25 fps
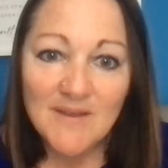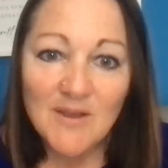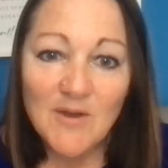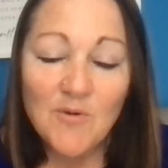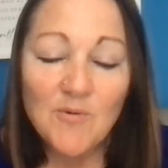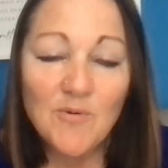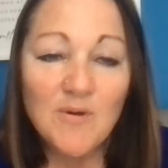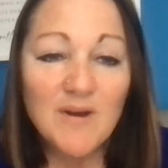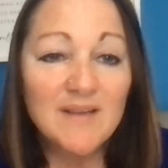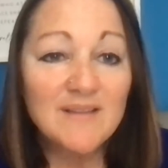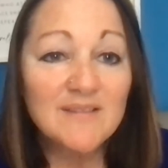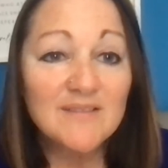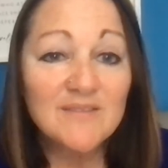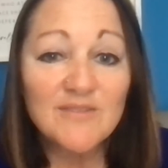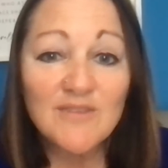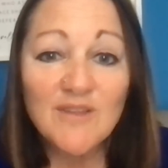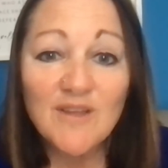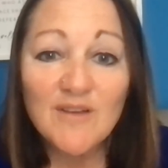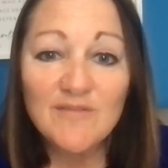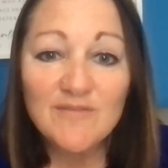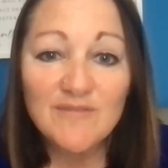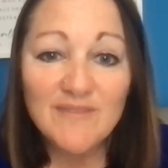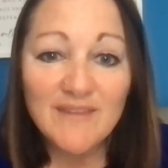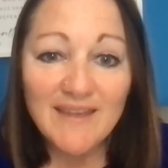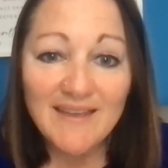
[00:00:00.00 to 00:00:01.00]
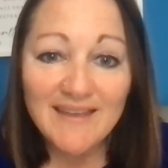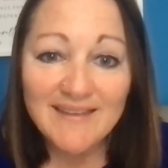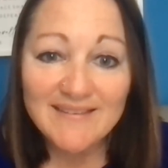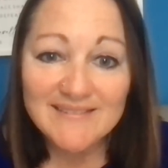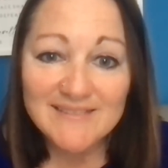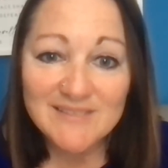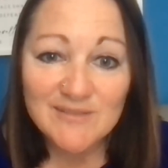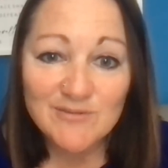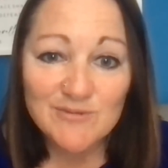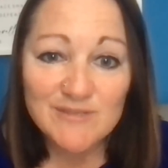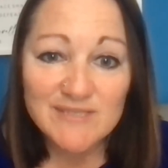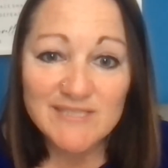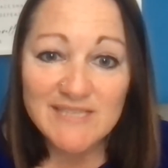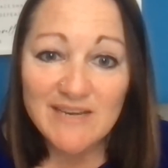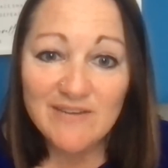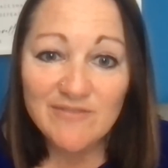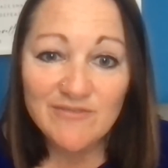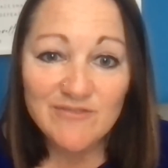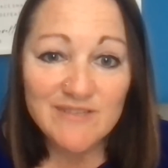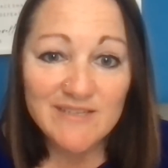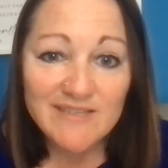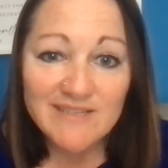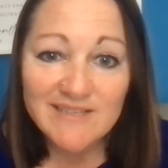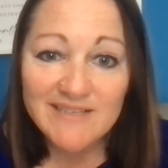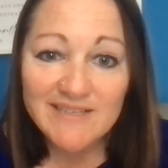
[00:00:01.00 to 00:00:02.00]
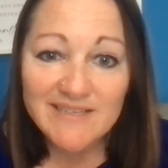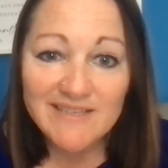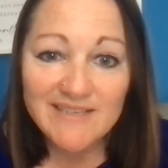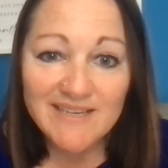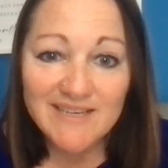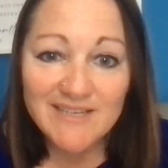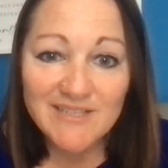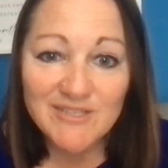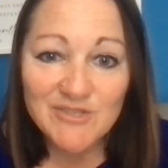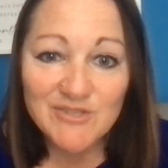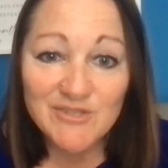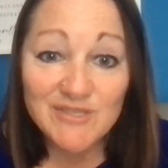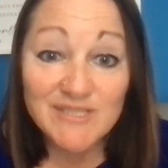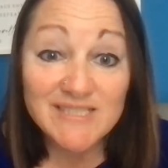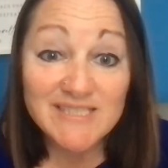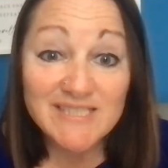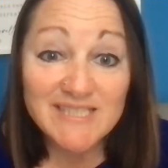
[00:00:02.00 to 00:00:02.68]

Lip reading: Oh, I love that. So safety and connection. It